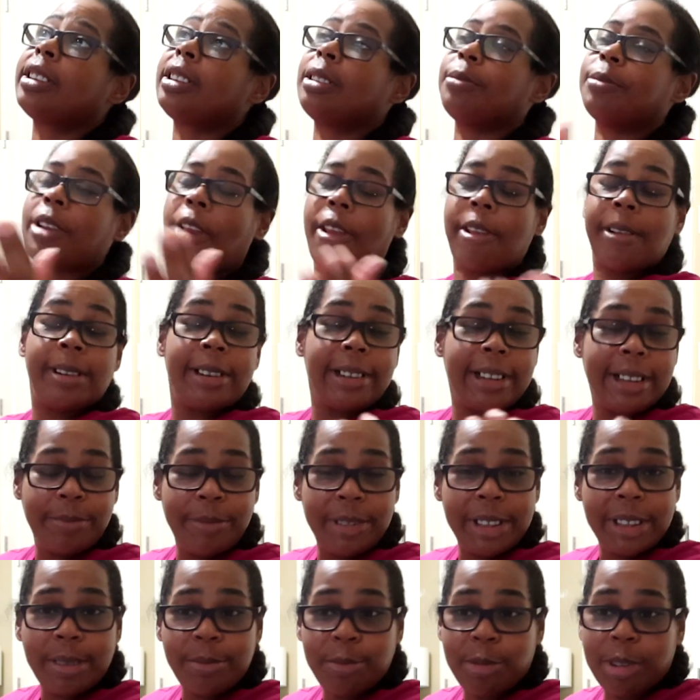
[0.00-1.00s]
Give
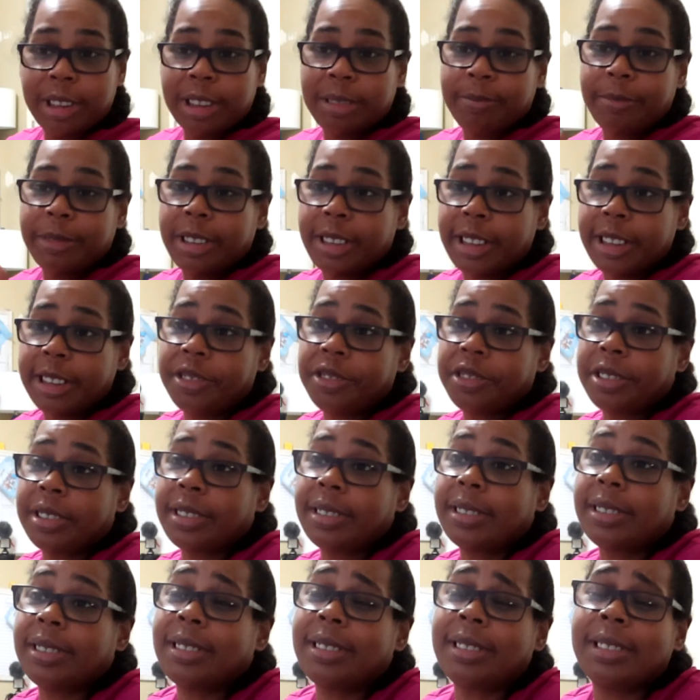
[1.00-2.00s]
me some
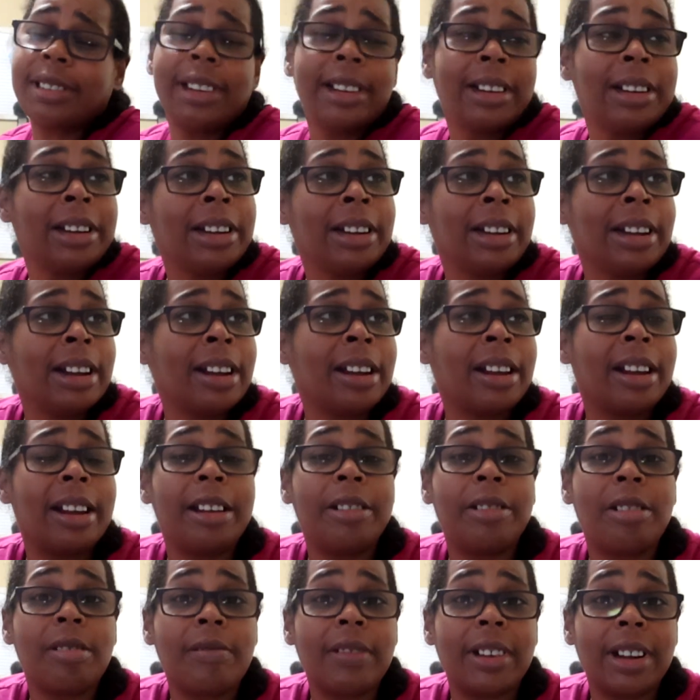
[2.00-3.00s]
recommendations
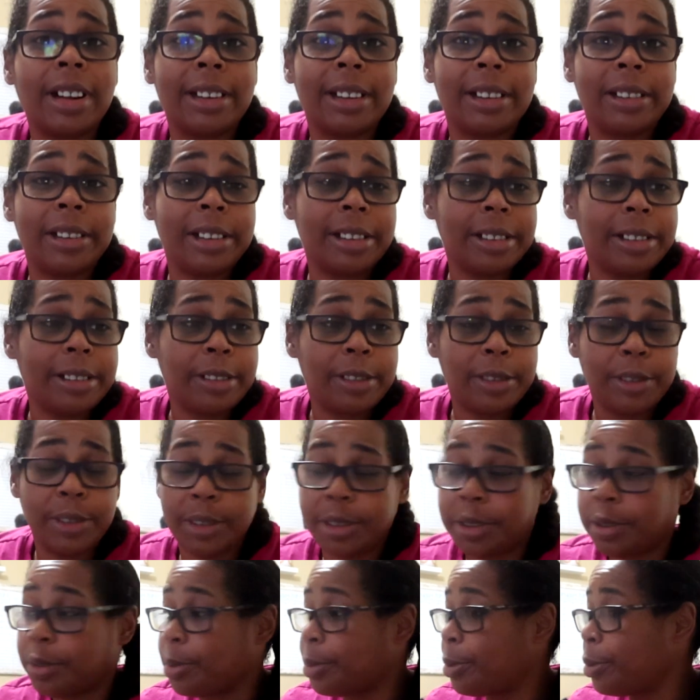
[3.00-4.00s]
and all that. Yeah,
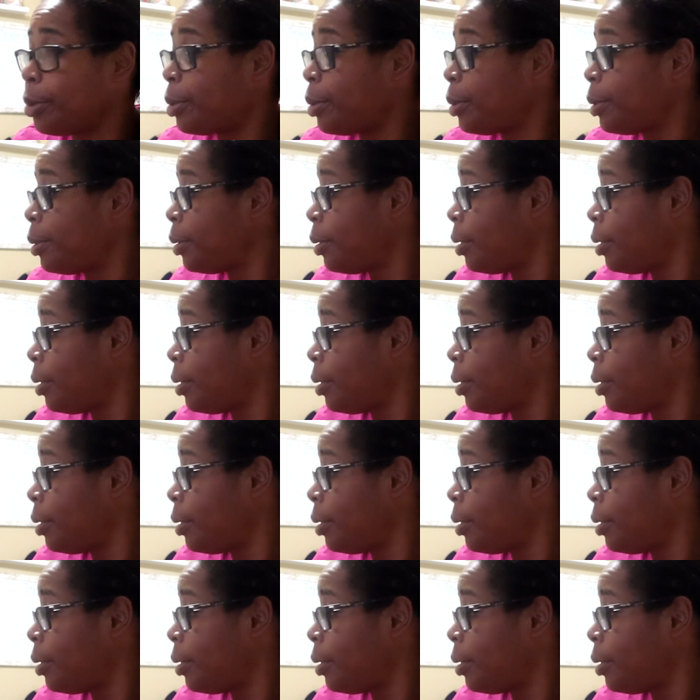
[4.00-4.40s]
so